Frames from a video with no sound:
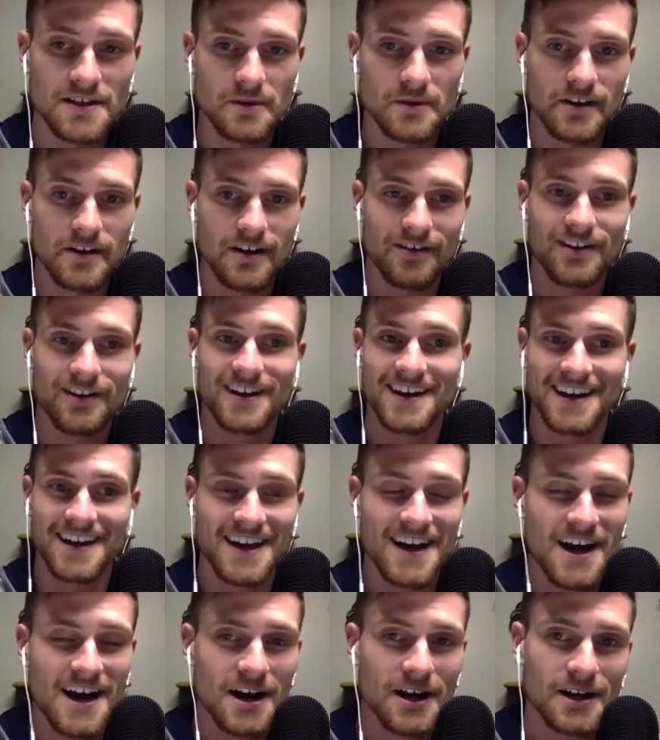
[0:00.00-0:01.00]
We've definitely
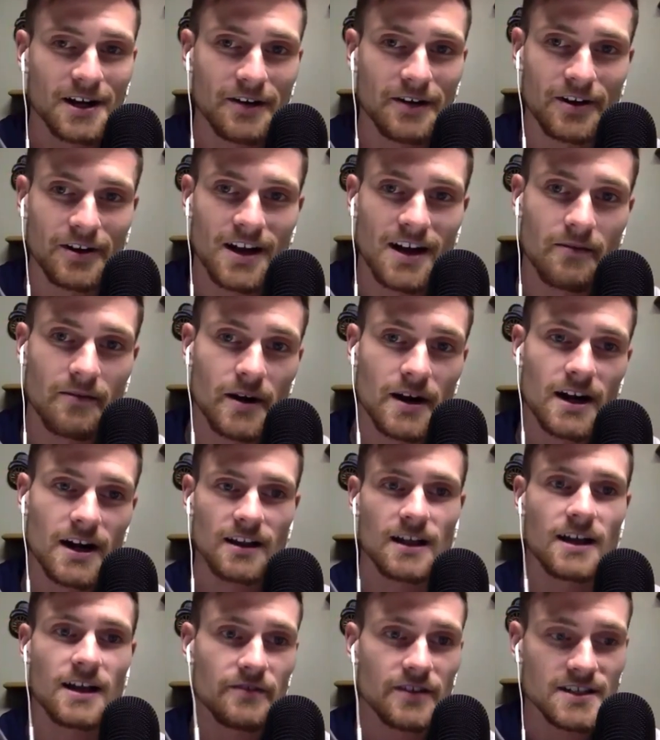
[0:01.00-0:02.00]
covered a lot, and we got a
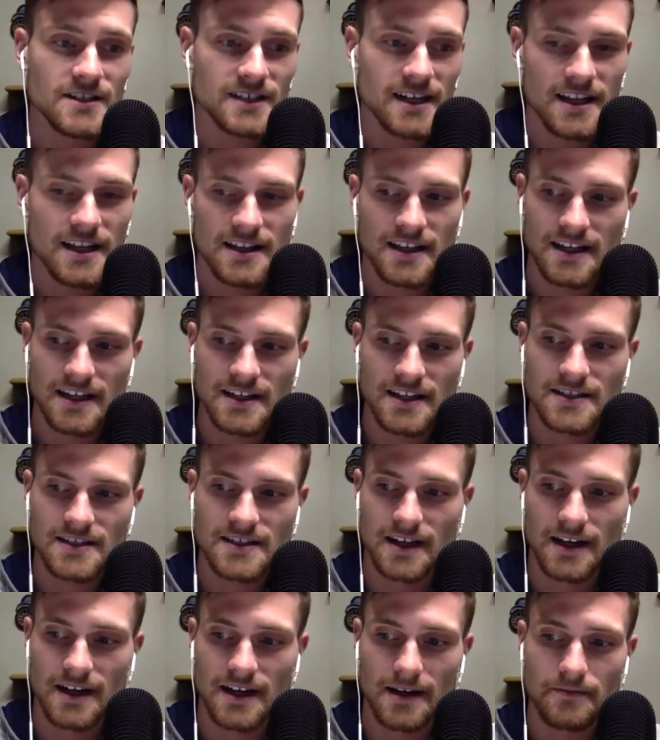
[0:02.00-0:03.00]
lot of exciting things
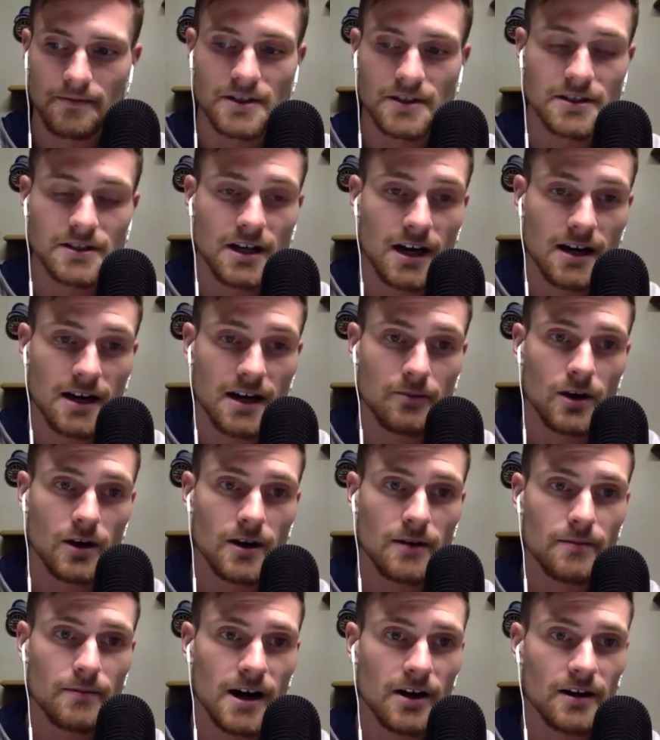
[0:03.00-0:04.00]
um, to talk more
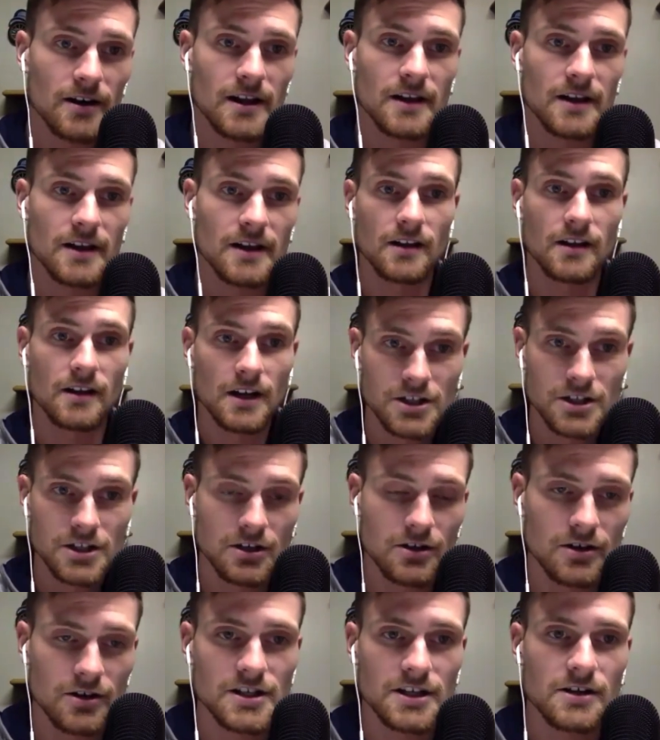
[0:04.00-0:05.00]
about in the lunch and
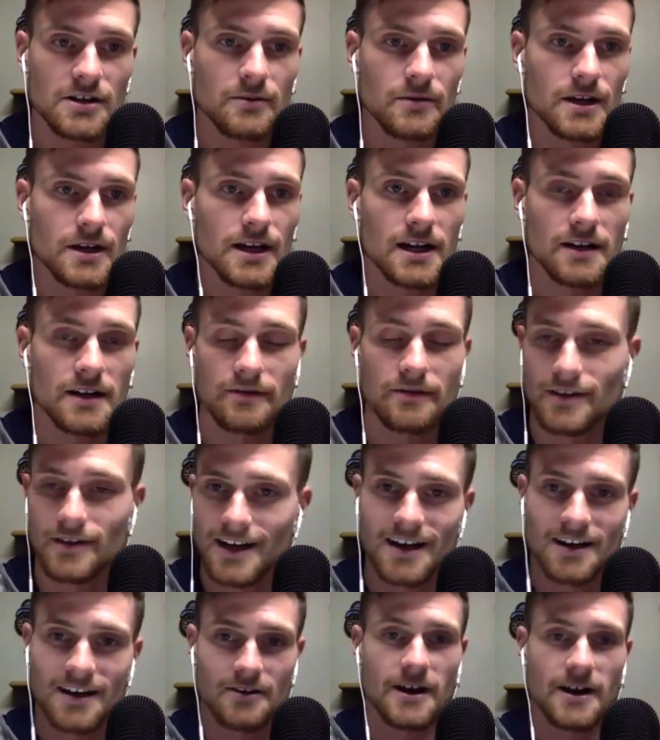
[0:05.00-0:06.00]
learns. I know we kind of
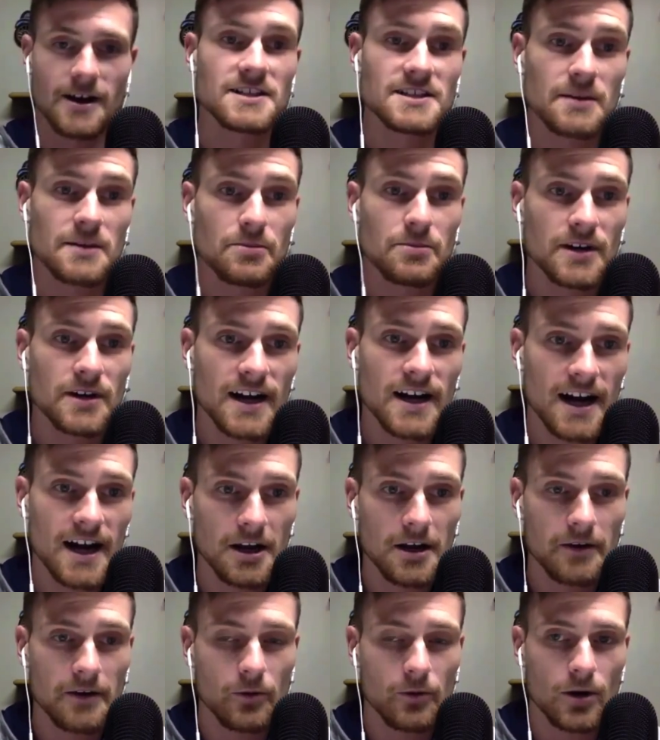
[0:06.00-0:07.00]
had to stay pretty high
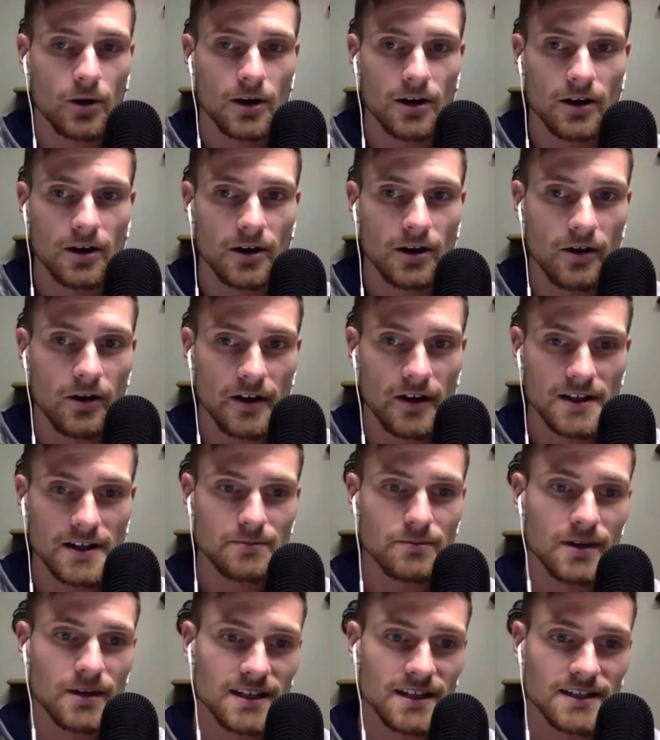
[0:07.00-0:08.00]
level on, on all this,
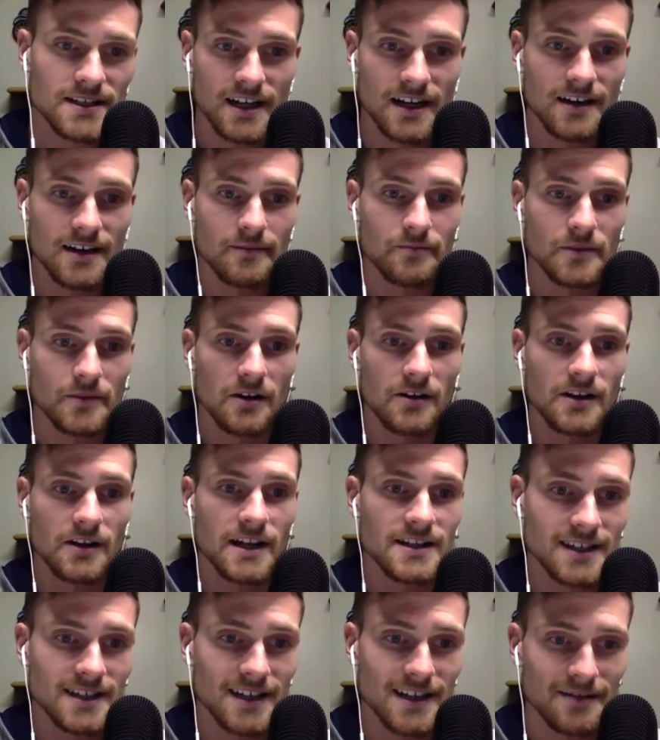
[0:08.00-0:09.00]
but uh, I'll
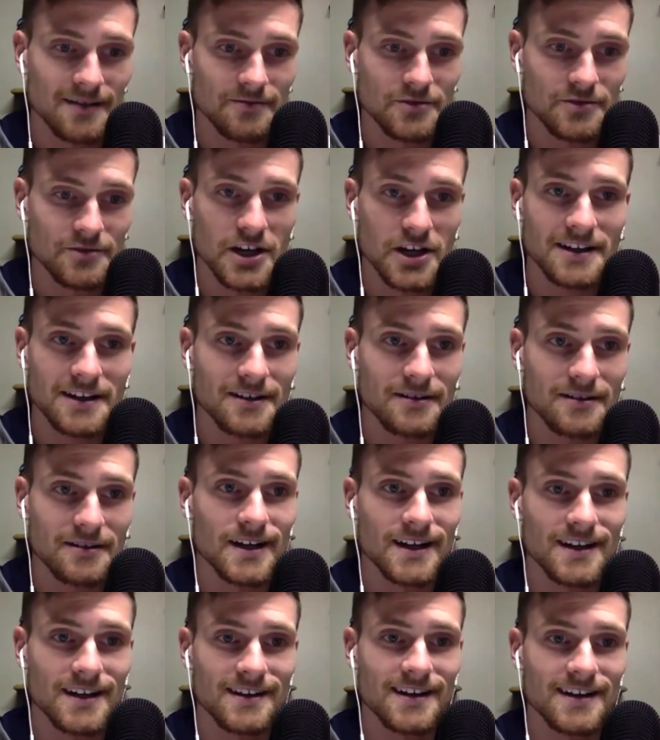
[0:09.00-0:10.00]
let uh, Jacob
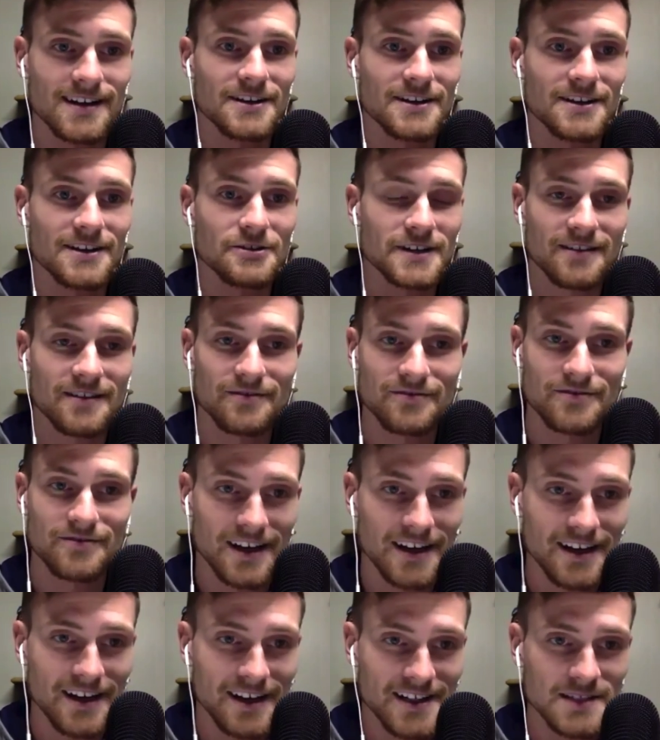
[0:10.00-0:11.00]
and, and you kind of
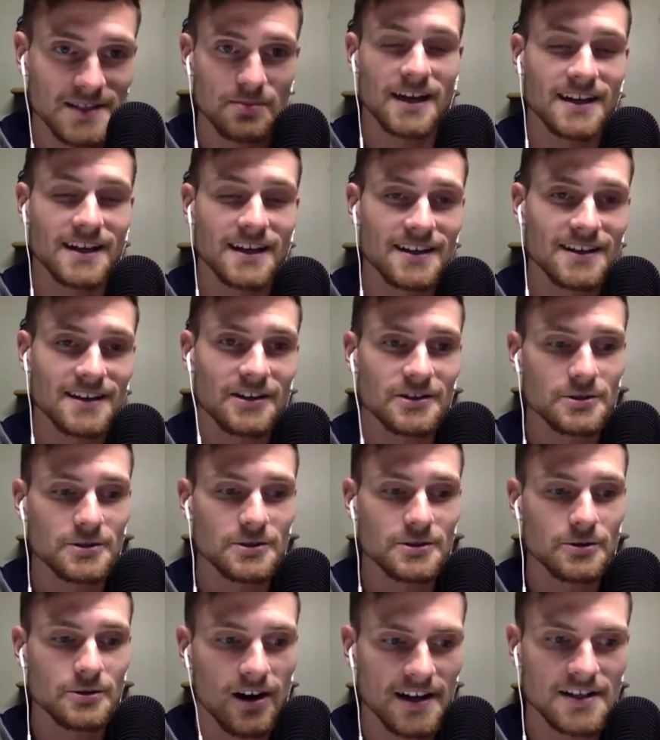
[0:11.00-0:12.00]
uh, explain, you know, to
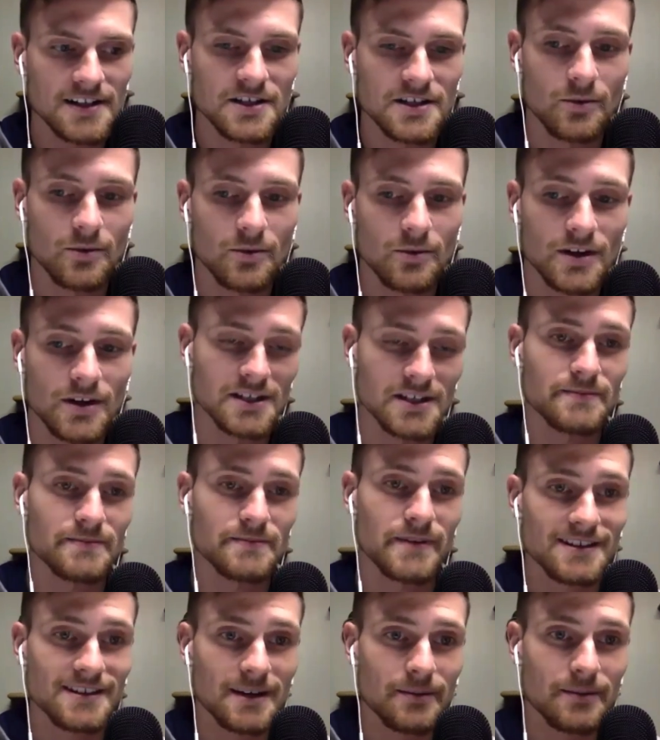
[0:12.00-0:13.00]
our audience, you know, what to
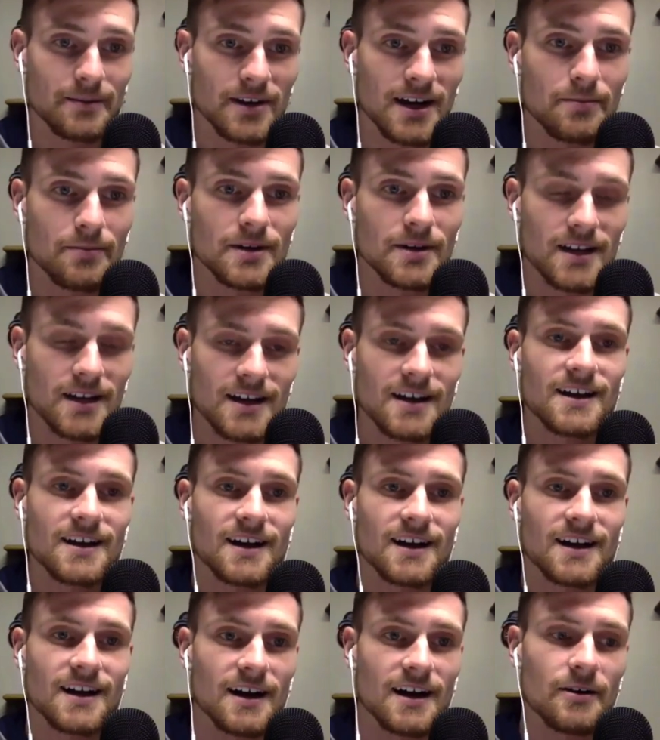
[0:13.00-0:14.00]
expect coming up
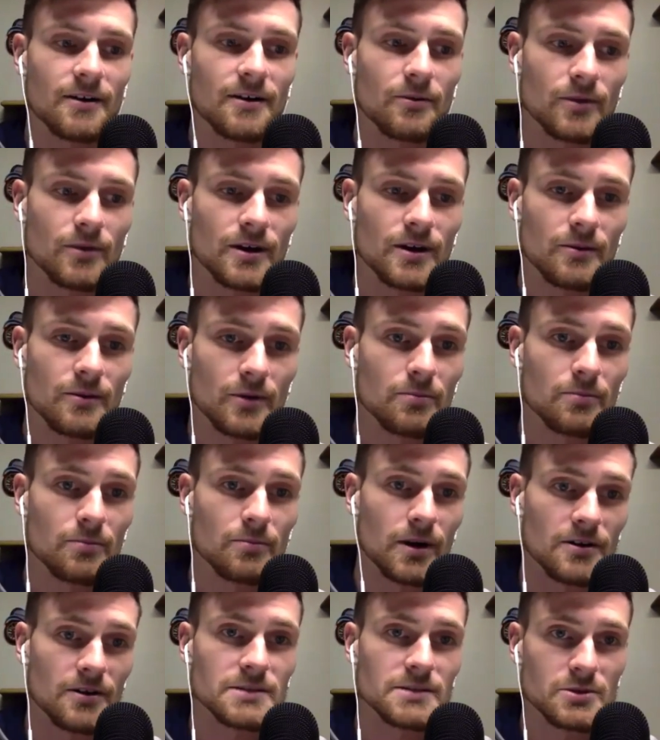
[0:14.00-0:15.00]
uh, with, with
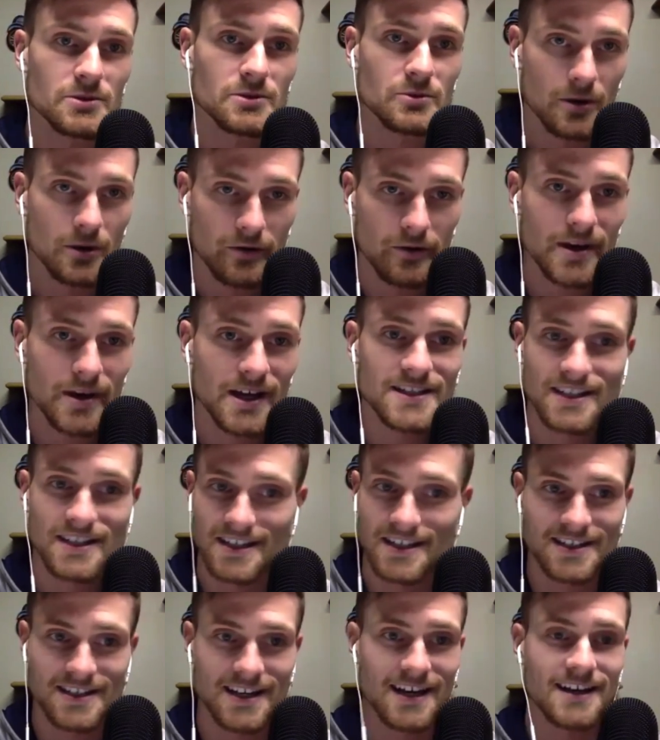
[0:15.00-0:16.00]
partnership between Oilfield
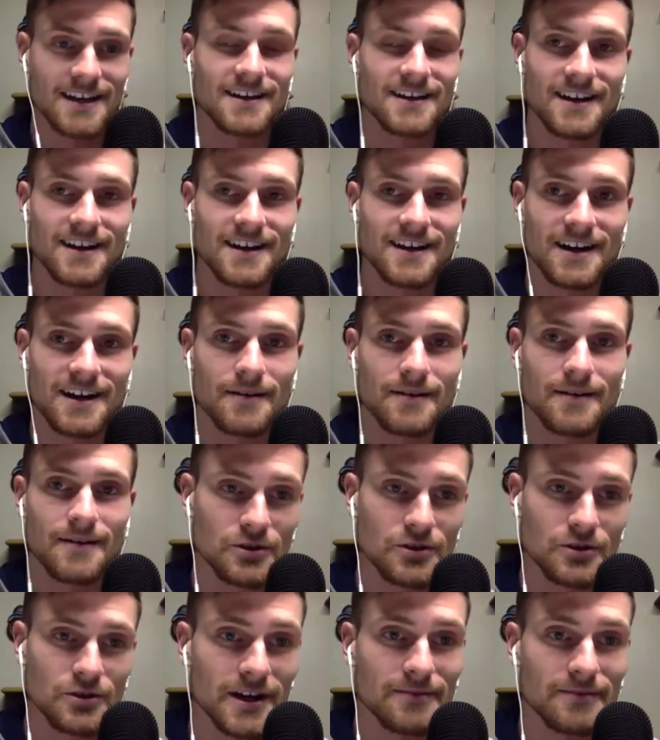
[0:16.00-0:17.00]
Basics and um,
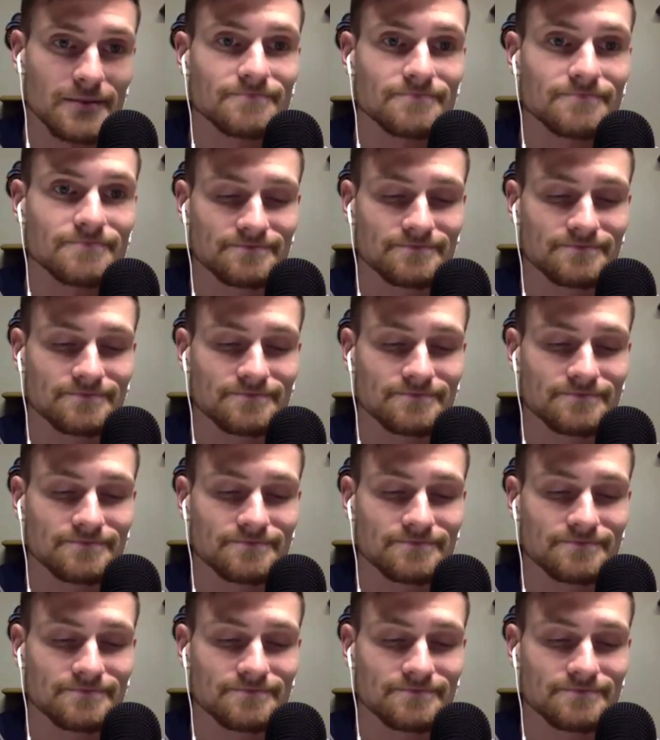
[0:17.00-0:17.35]
Drill Chem.